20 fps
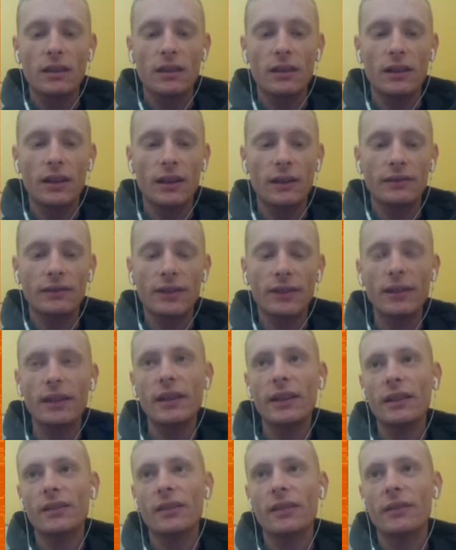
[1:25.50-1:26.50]
Uh,
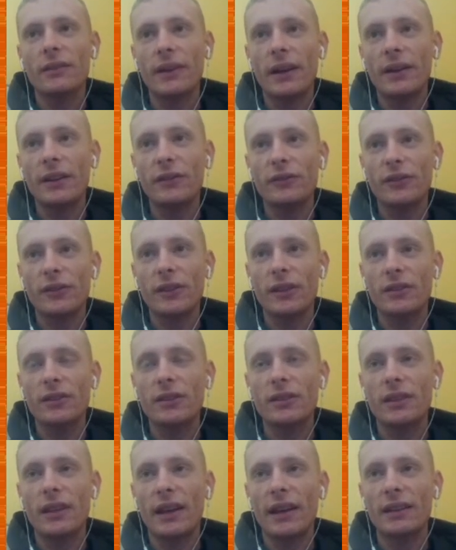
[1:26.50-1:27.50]
really, the routing for this
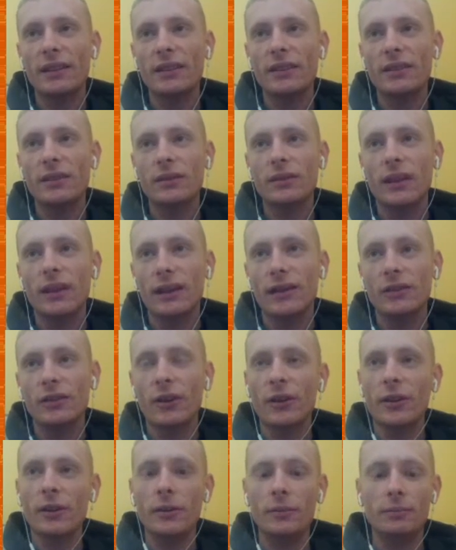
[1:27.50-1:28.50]
TAS I
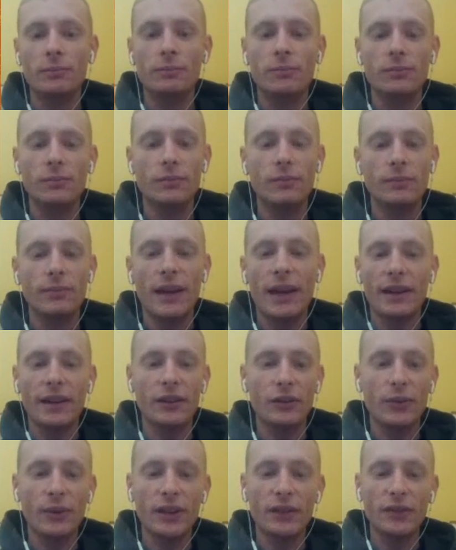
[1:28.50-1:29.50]
started back in
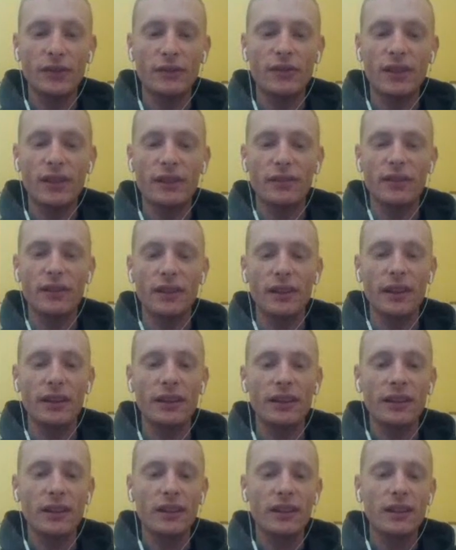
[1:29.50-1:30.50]
2015, really.
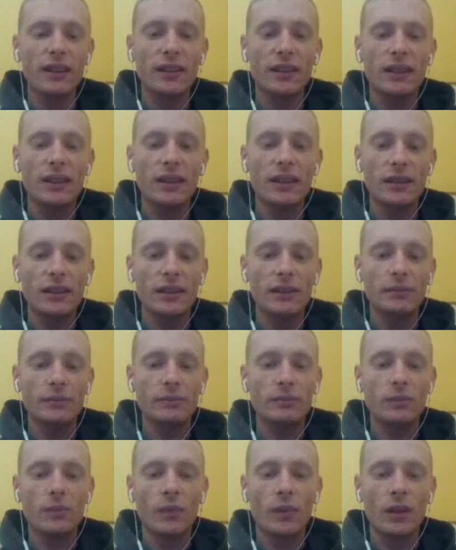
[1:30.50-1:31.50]

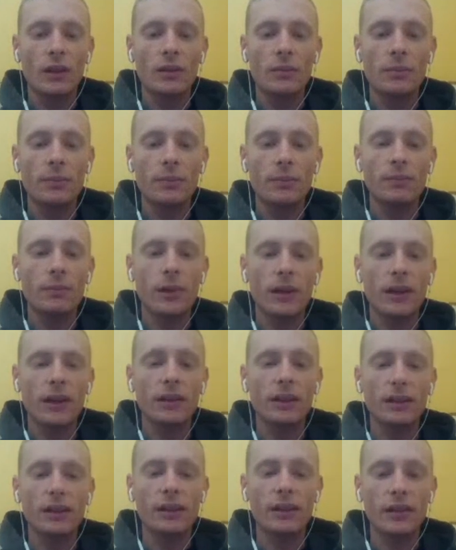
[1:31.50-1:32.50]
Um,
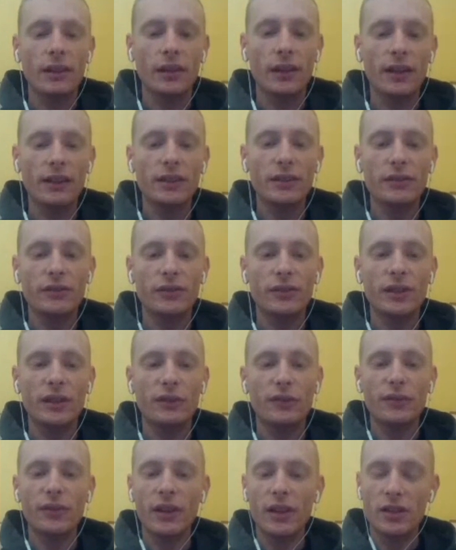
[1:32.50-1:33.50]
but lots of
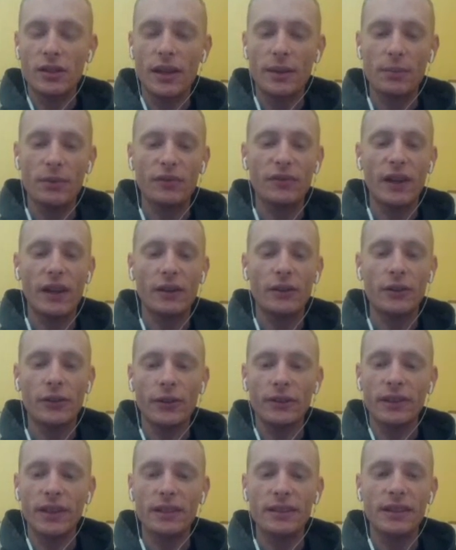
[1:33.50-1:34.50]
stuff has had been found
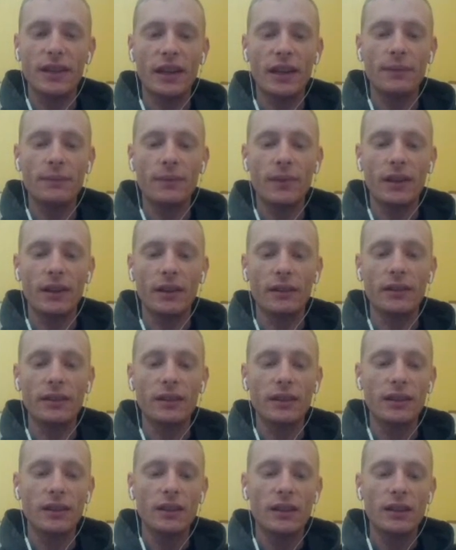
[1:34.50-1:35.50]
during that time, and
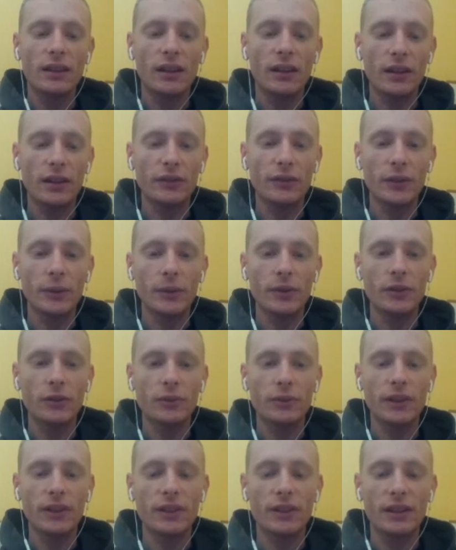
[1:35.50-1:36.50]
a lot of it was
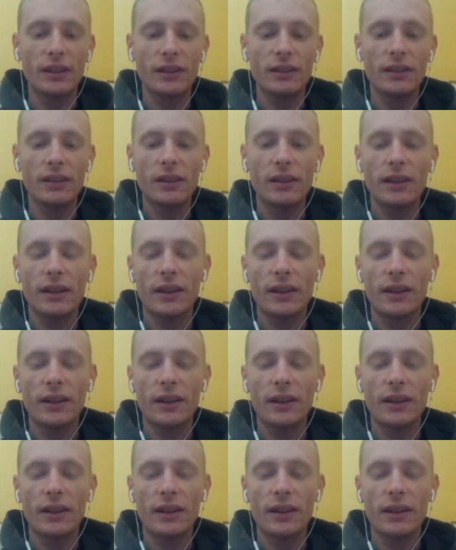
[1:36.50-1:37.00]
redone.